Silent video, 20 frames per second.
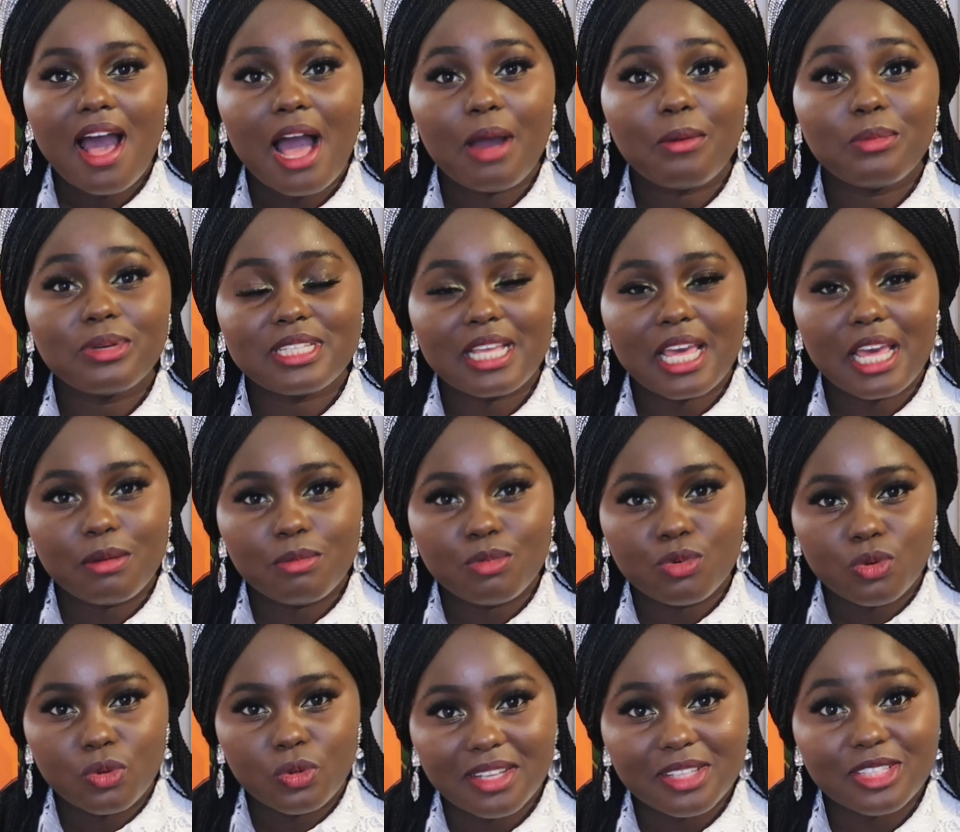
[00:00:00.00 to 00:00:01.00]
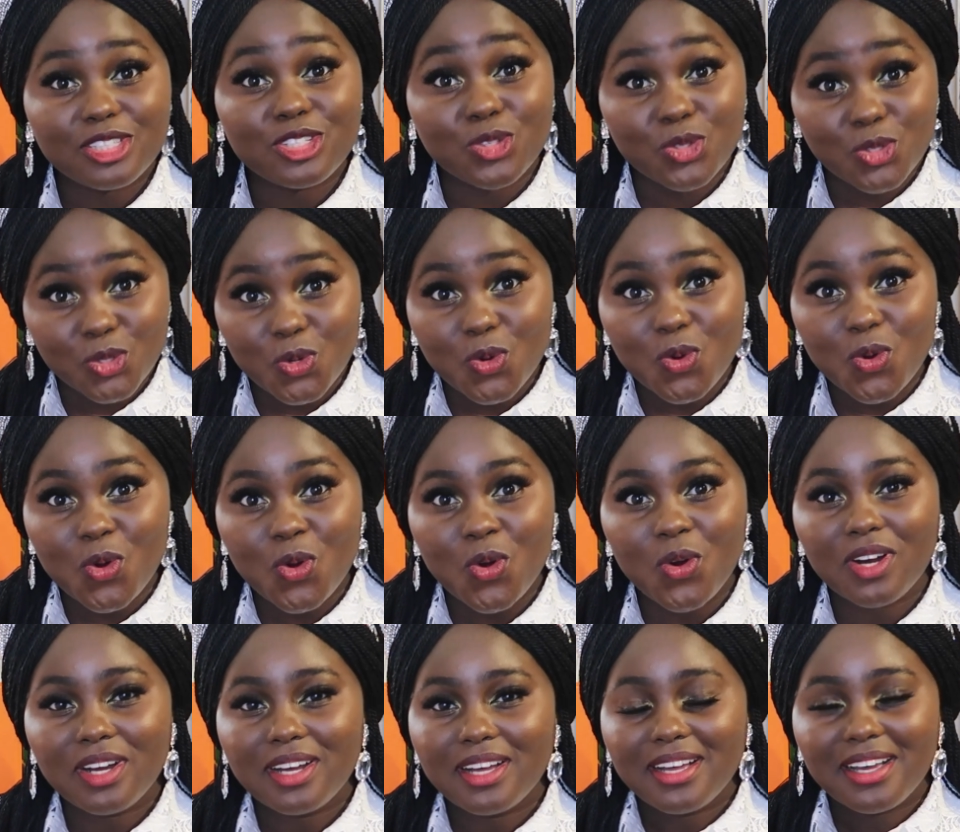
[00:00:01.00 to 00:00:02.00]
I was able to
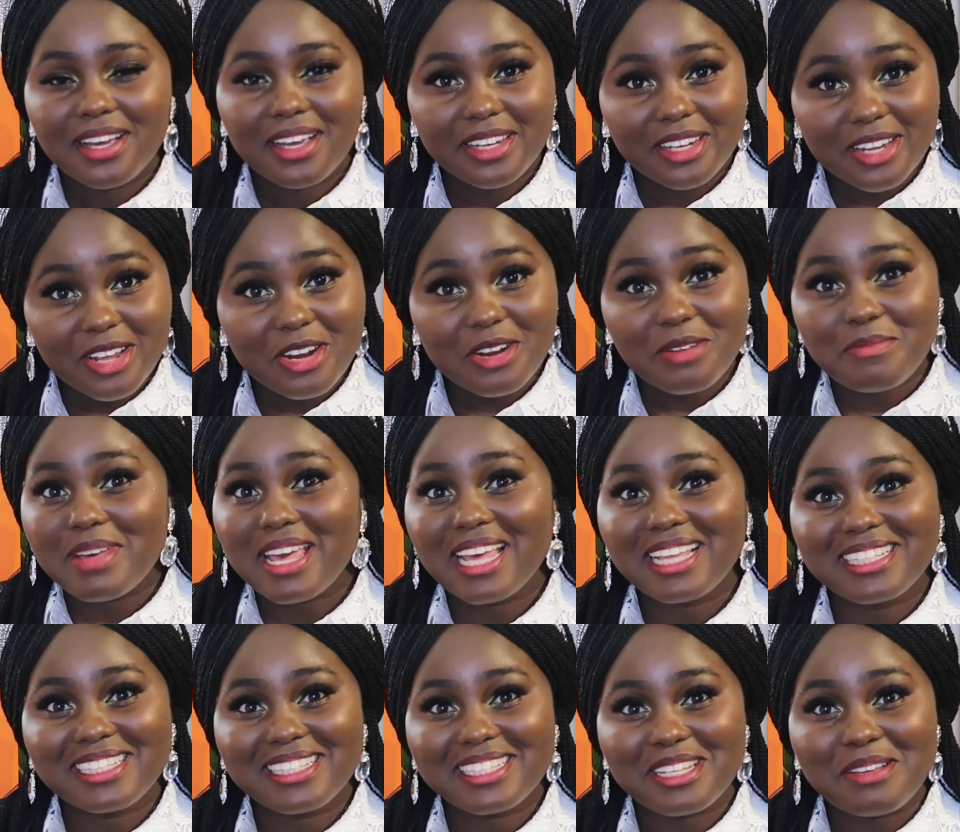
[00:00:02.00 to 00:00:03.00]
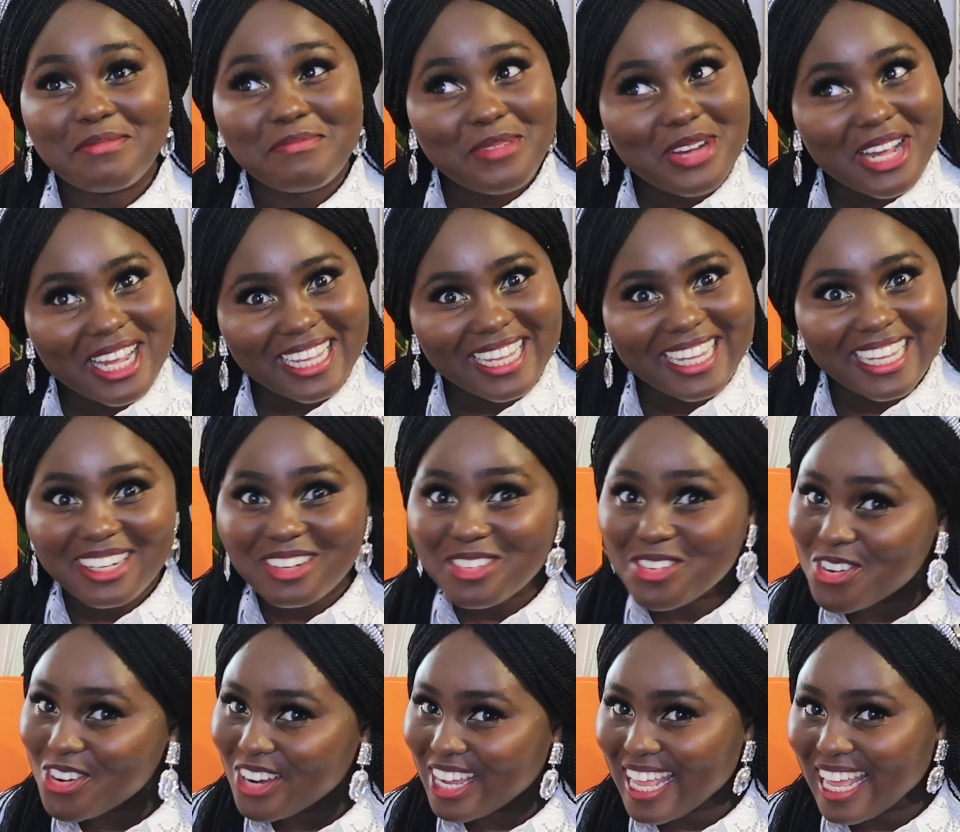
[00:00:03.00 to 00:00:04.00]
score an Hermes Birkin
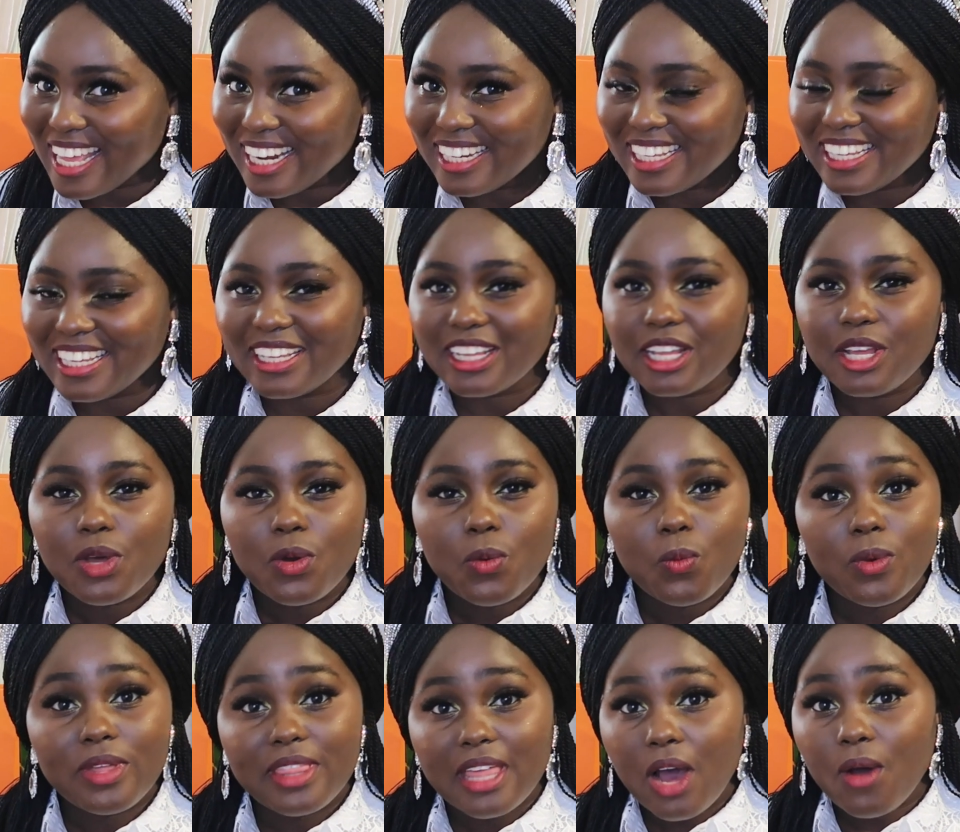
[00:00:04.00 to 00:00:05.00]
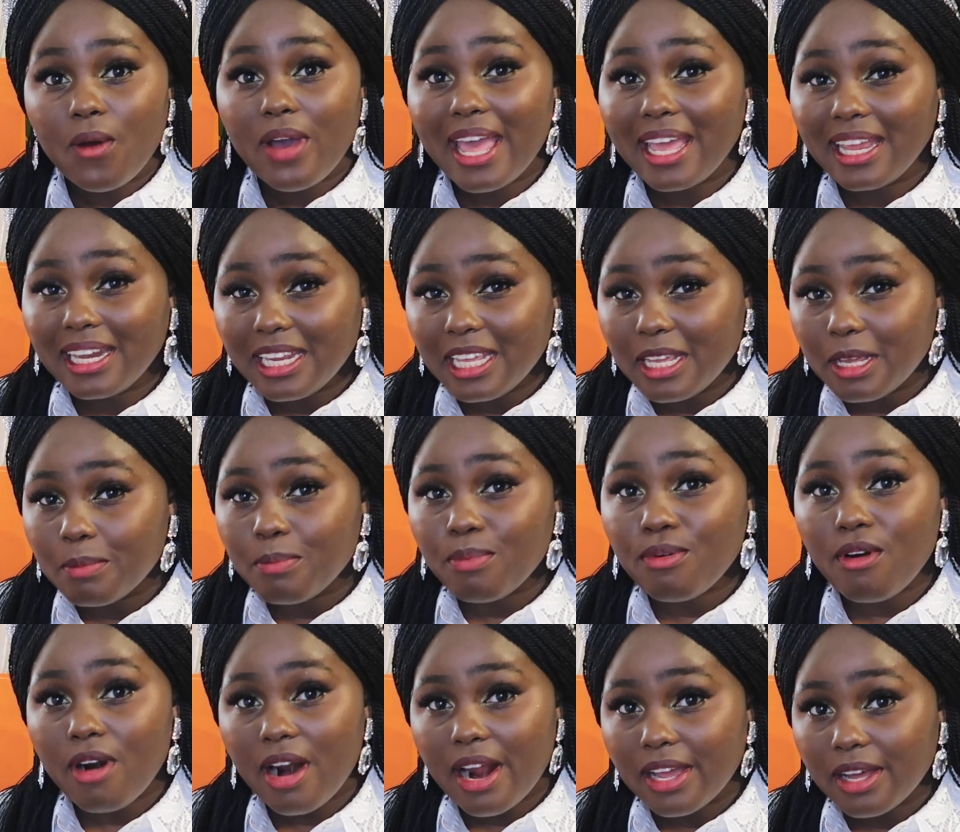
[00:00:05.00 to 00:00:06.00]
or Kelly without any
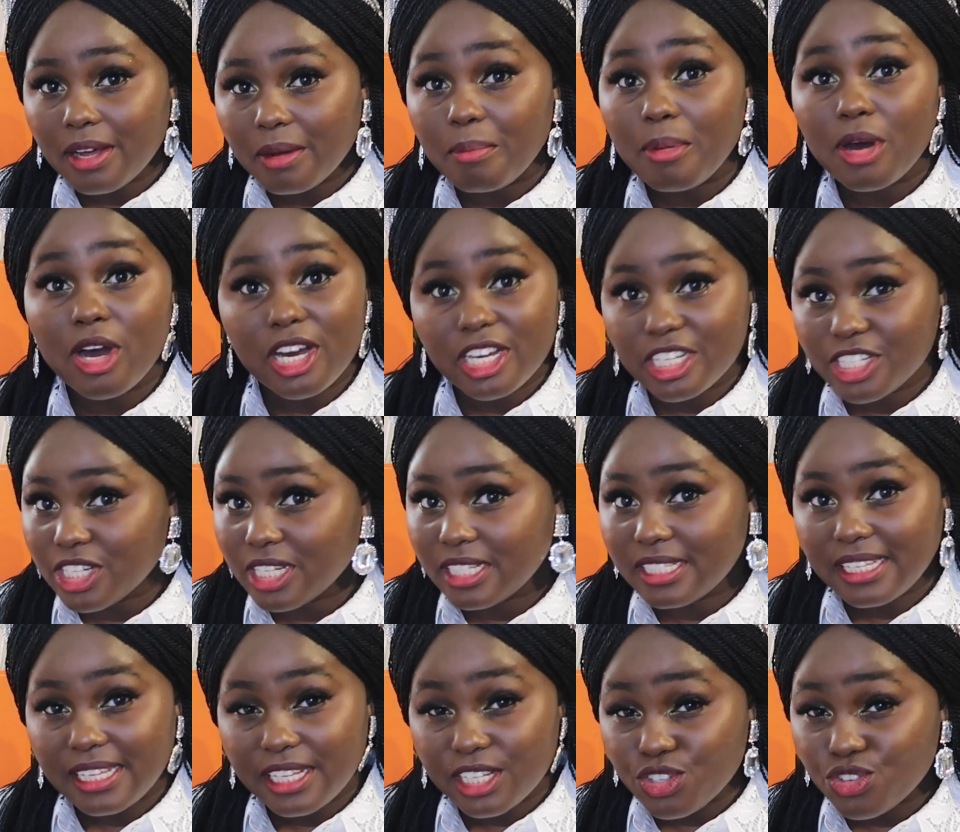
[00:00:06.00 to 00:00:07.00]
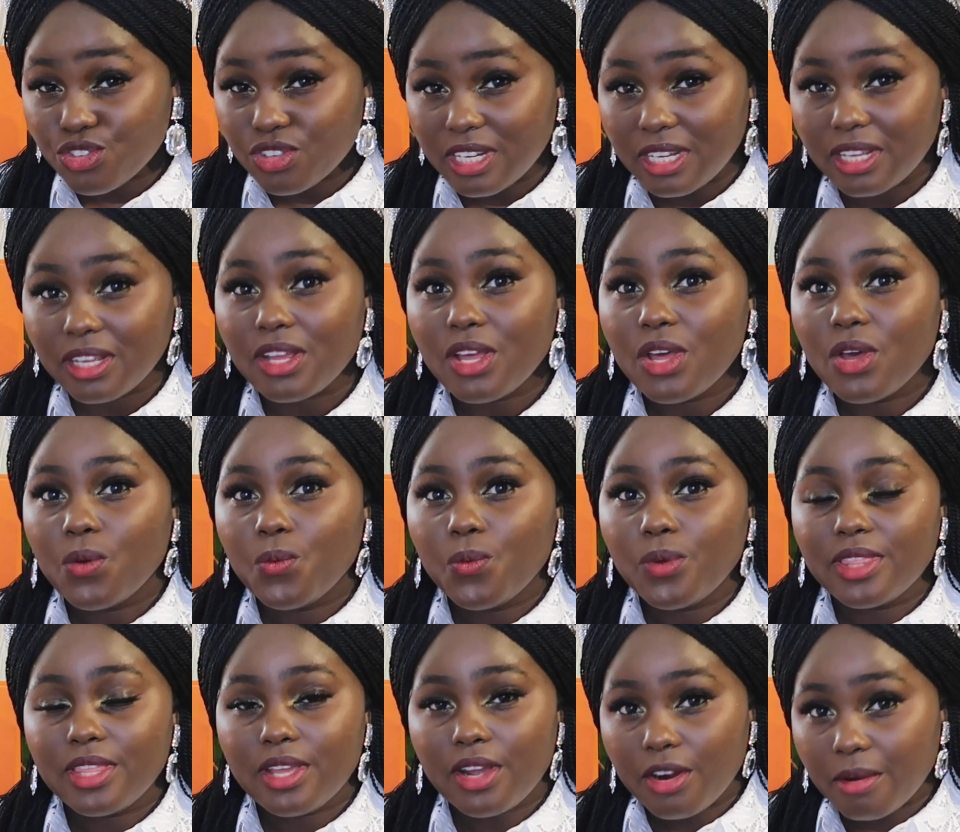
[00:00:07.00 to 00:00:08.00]
prior purchase history
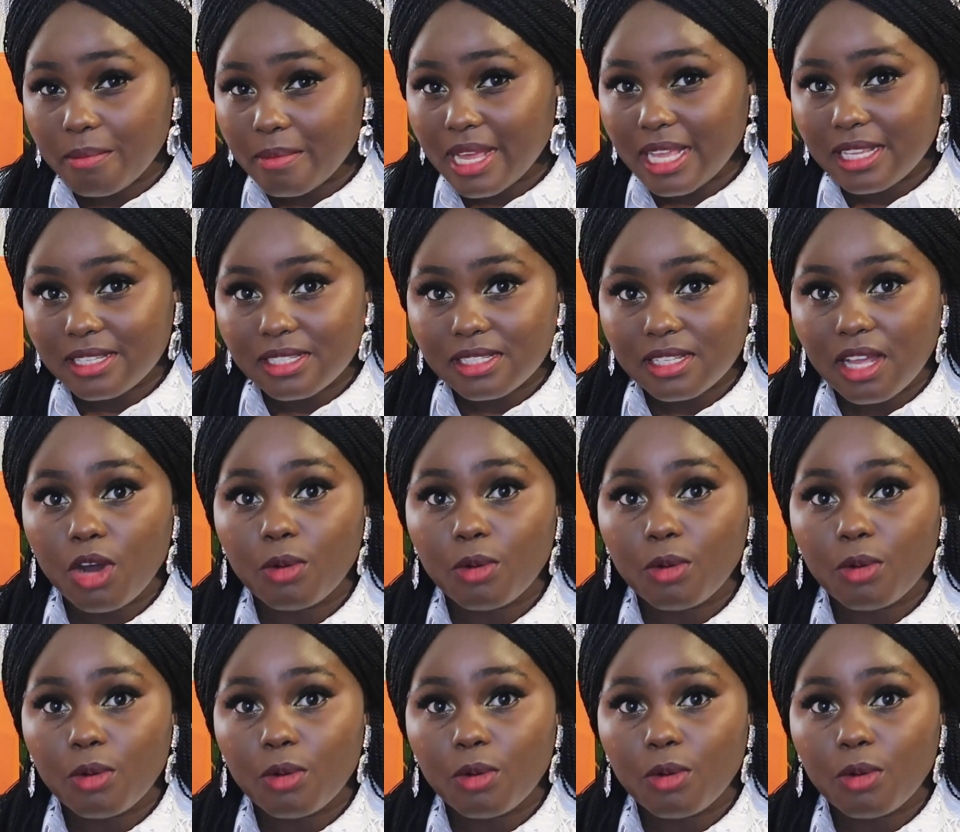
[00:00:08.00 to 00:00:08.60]
with Hermes.